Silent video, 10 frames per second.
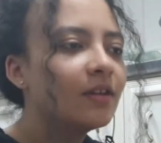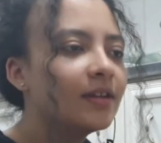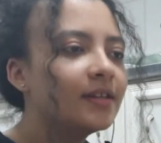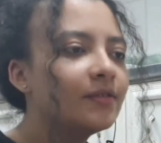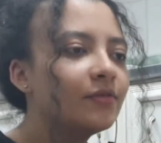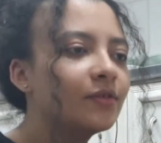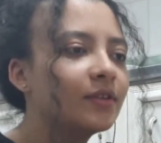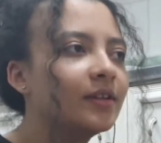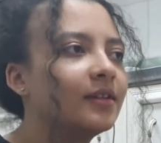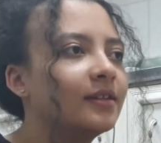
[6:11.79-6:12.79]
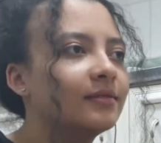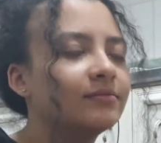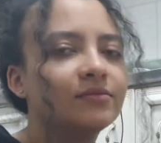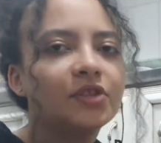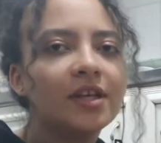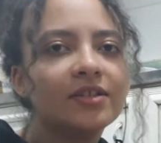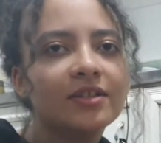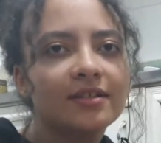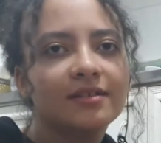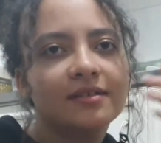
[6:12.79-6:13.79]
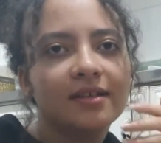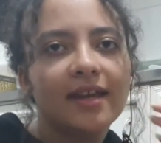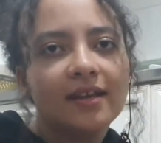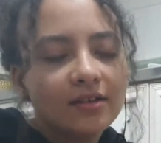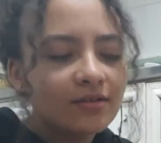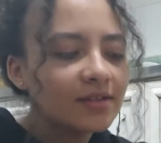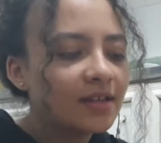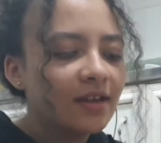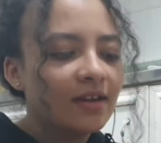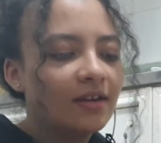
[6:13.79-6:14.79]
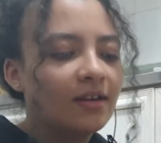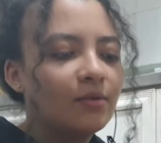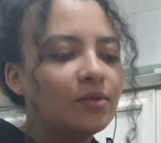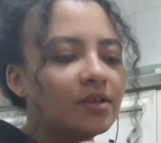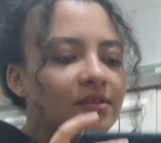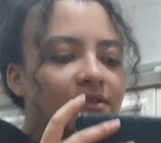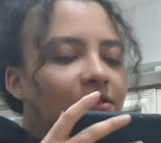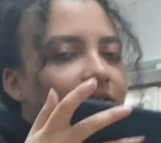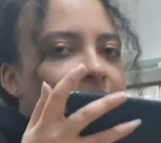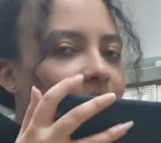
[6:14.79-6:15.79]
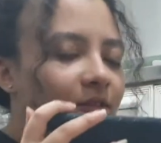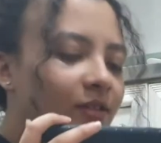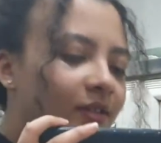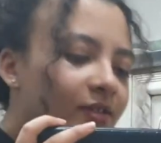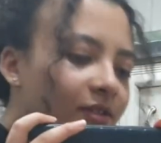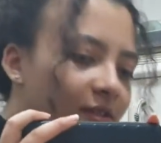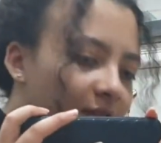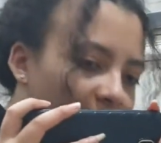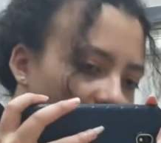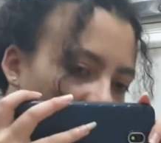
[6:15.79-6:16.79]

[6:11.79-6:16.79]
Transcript: all I did for the changing angles was just literally just,